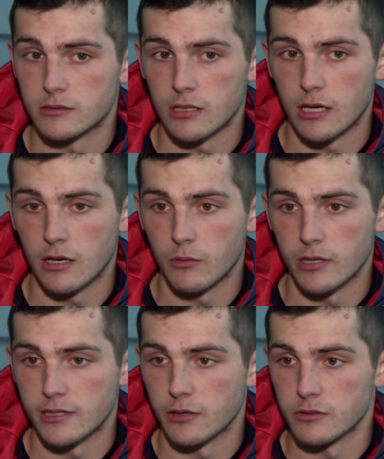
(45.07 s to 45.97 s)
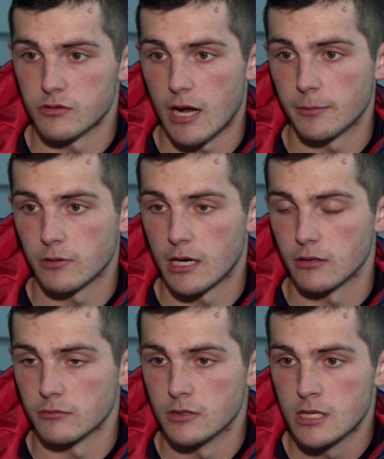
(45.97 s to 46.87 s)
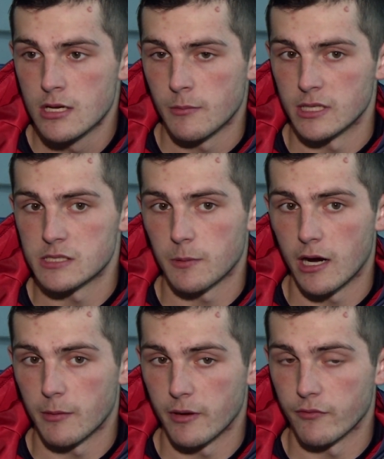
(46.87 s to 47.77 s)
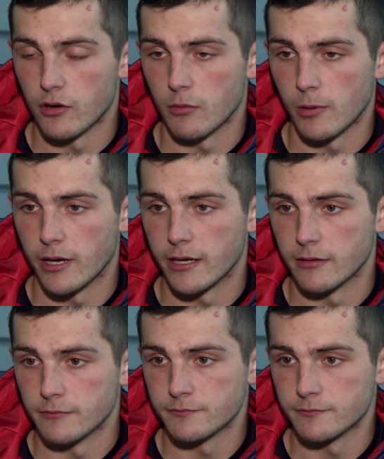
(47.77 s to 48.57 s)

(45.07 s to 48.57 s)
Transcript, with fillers: Uh, what it did was wrapped around my spine and my vertebrae, and